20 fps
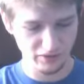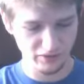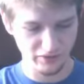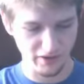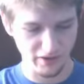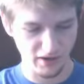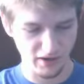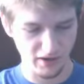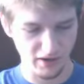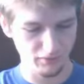
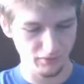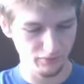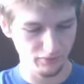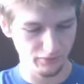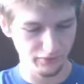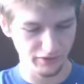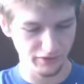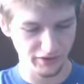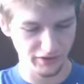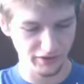that
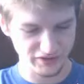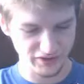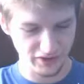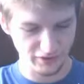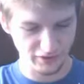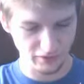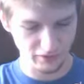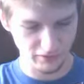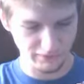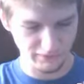when it gets
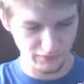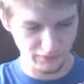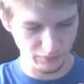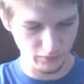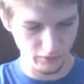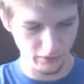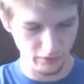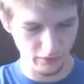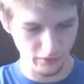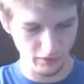tight enough to
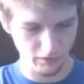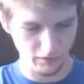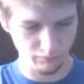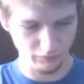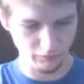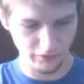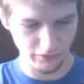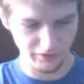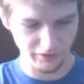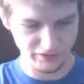where it
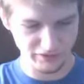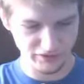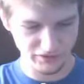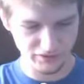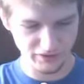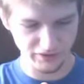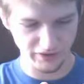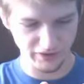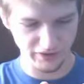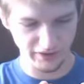breaks
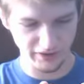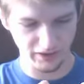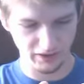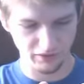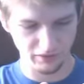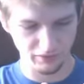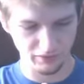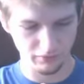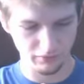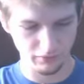yet again,